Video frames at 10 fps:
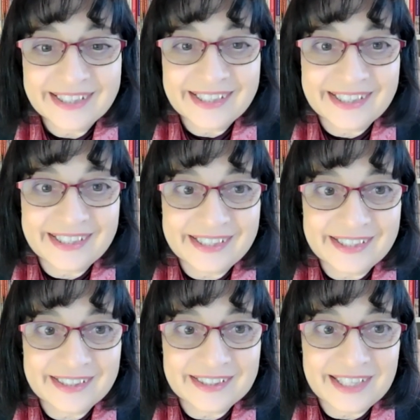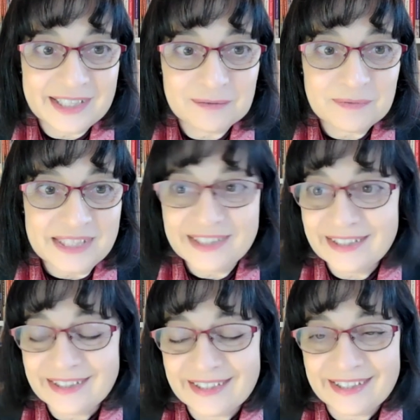And let
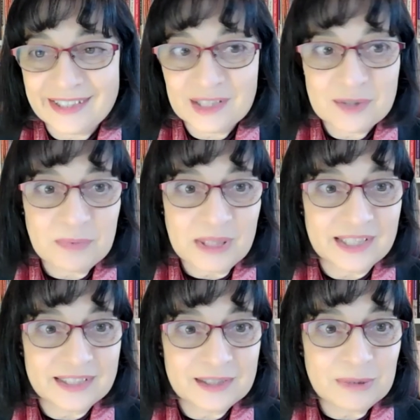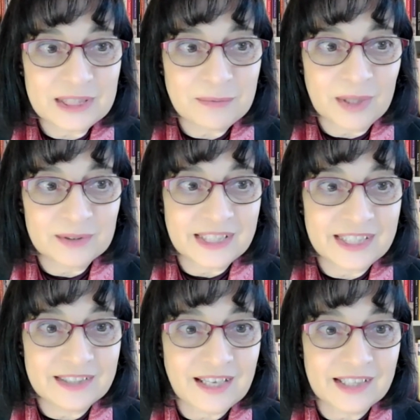me speak a little bit about the
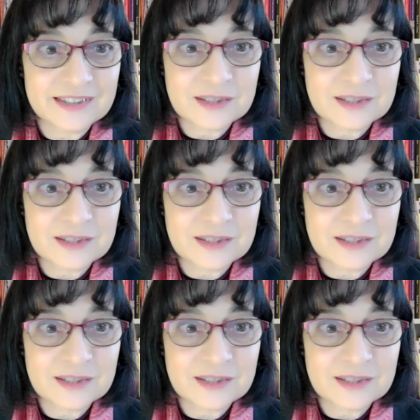Hittites,